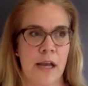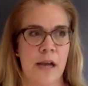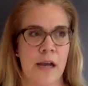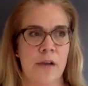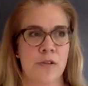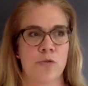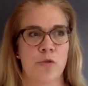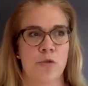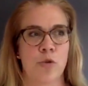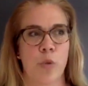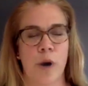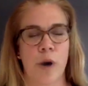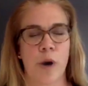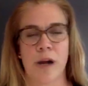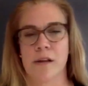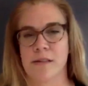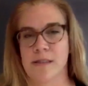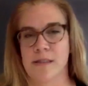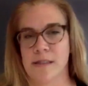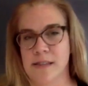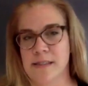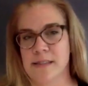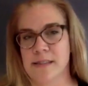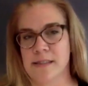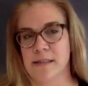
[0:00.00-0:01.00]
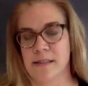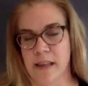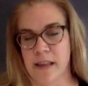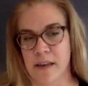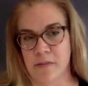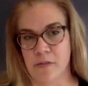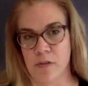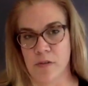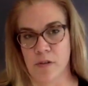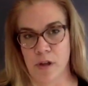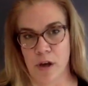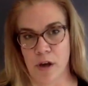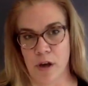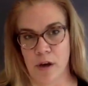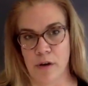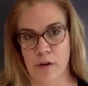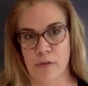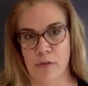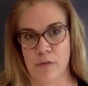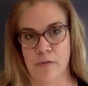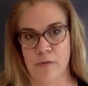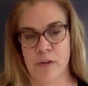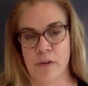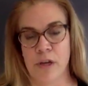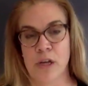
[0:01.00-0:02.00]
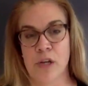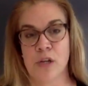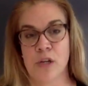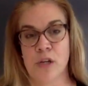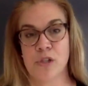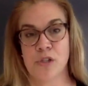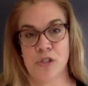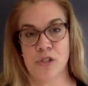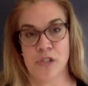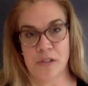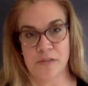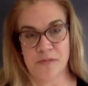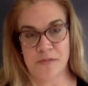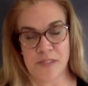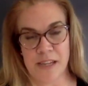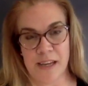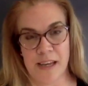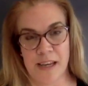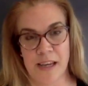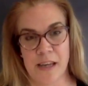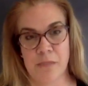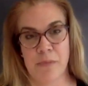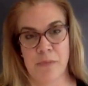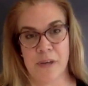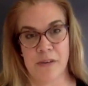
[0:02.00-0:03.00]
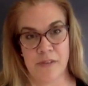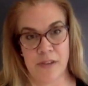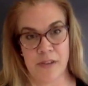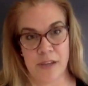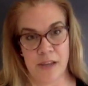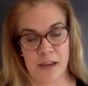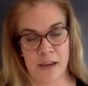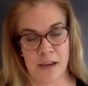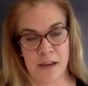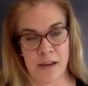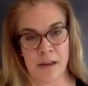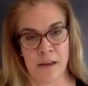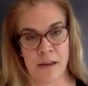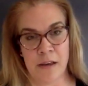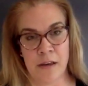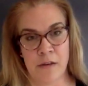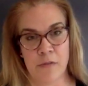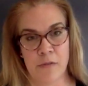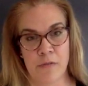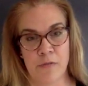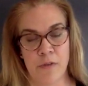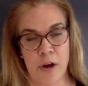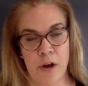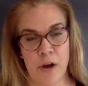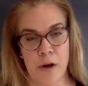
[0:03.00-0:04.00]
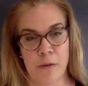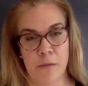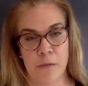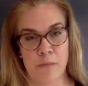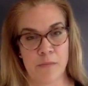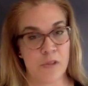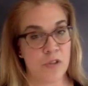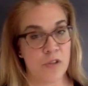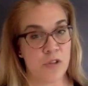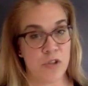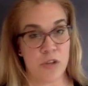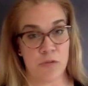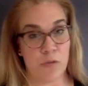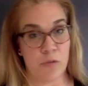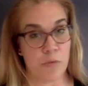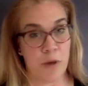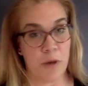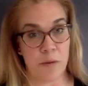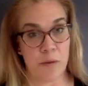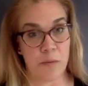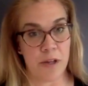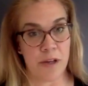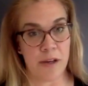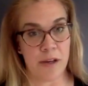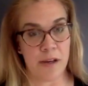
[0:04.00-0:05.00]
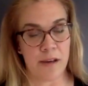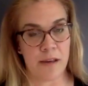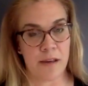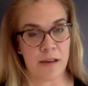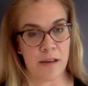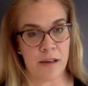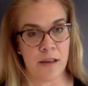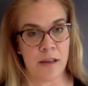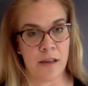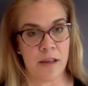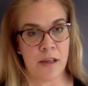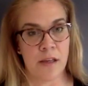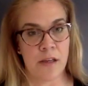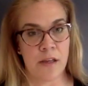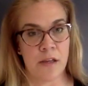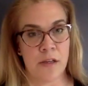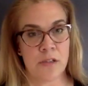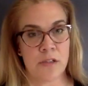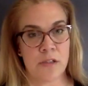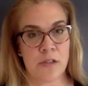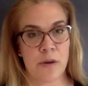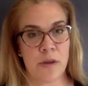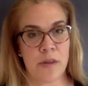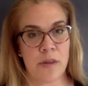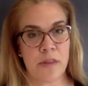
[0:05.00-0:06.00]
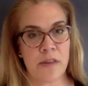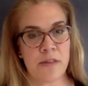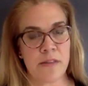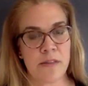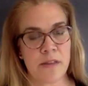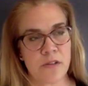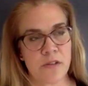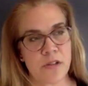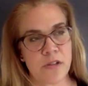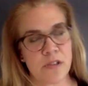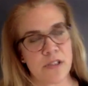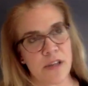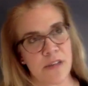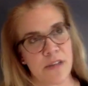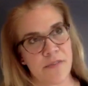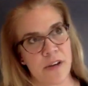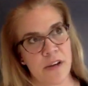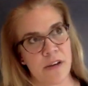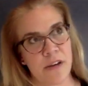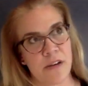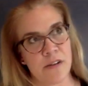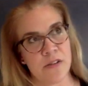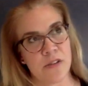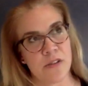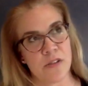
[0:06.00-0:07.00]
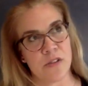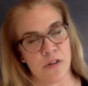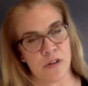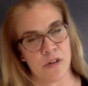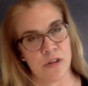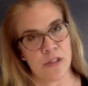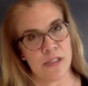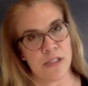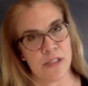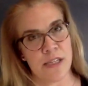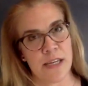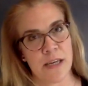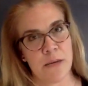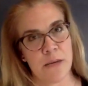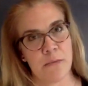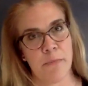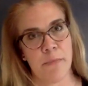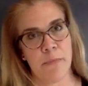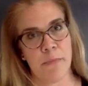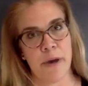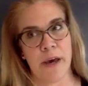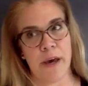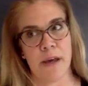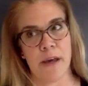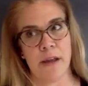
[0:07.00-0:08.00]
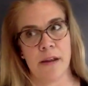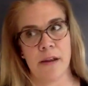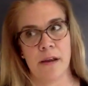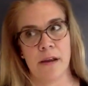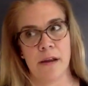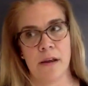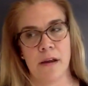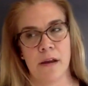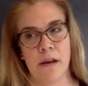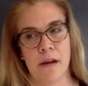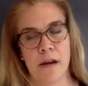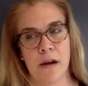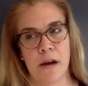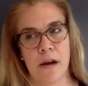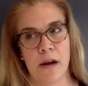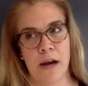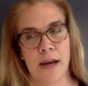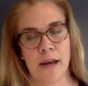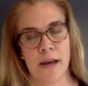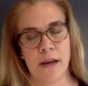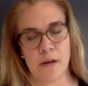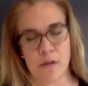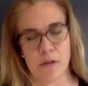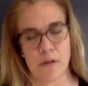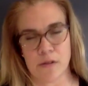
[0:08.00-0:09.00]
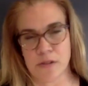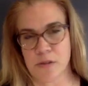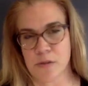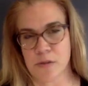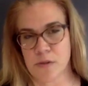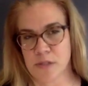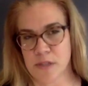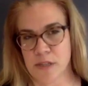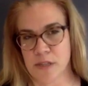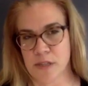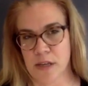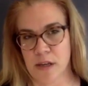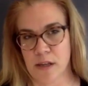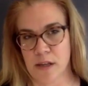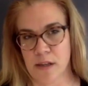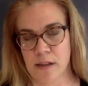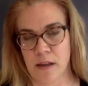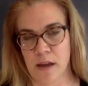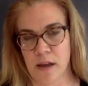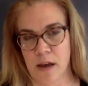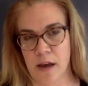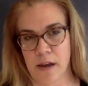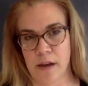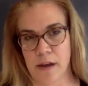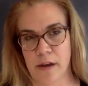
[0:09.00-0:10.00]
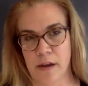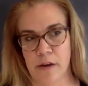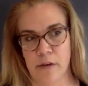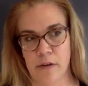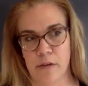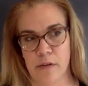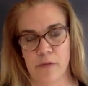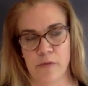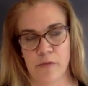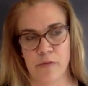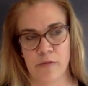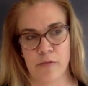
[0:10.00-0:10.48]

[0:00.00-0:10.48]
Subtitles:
required this level of shifting and pivoting from the general public. So I think there's a definite uncertainty, but I also see a lot of